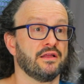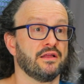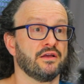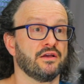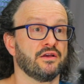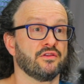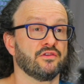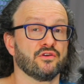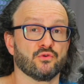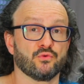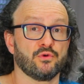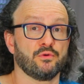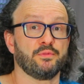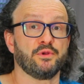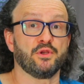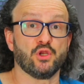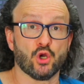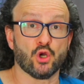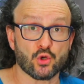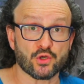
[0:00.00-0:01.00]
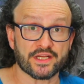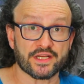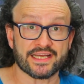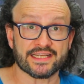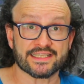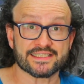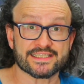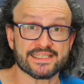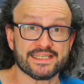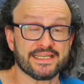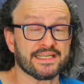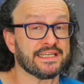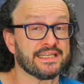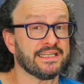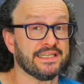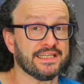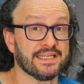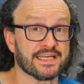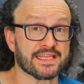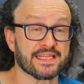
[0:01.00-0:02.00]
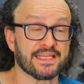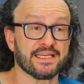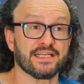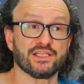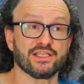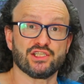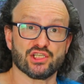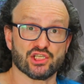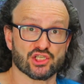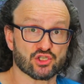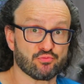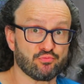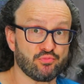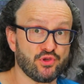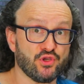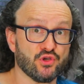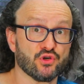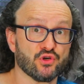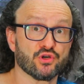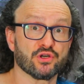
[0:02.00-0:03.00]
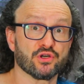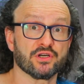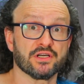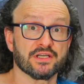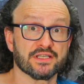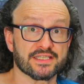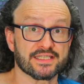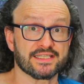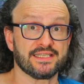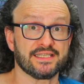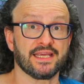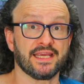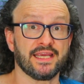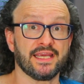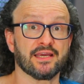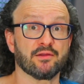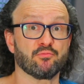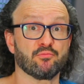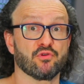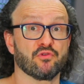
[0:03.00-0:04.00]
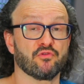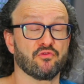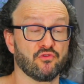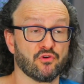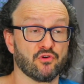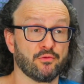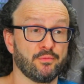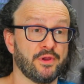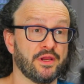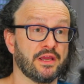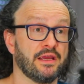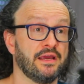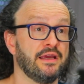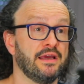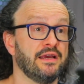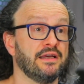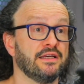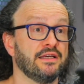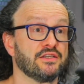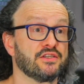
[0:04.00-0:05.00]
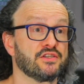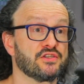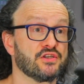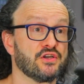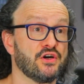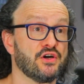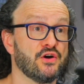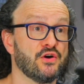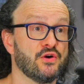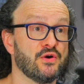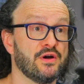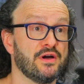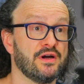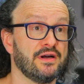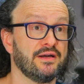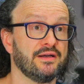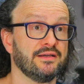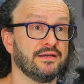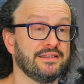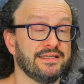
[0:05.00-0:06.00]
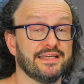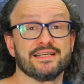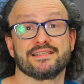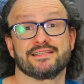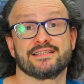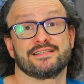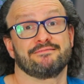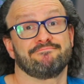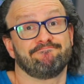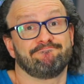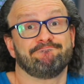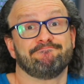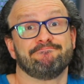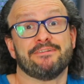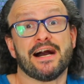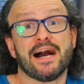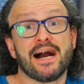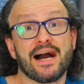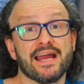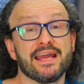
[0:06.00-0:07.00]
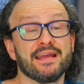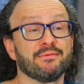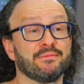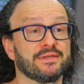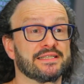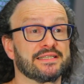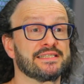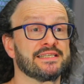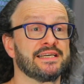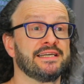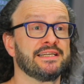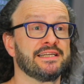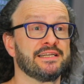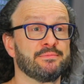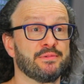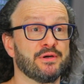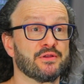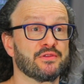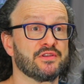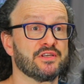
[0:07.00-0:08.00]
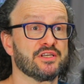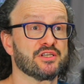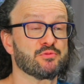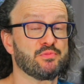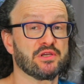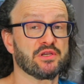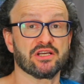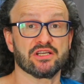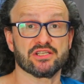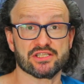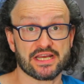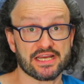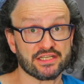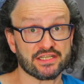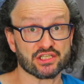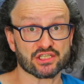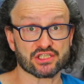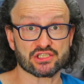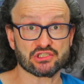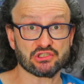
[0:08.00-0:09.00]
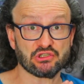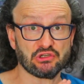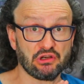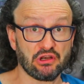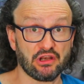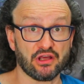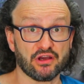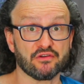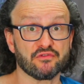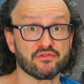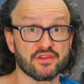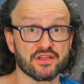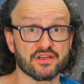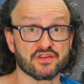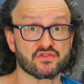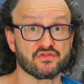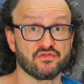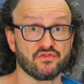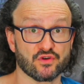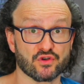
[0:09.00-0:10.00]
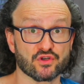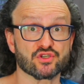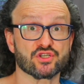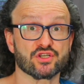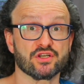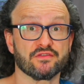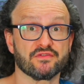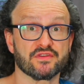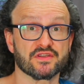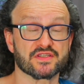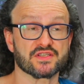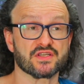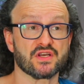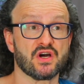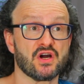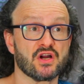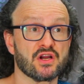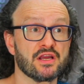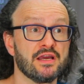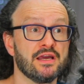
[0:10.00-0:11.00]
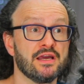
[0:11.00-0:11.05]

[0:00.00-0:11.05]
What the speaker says: There will be no dancing, nothing, just pure singing and performing. So, yes, I am excited about this because I just love this version of the song.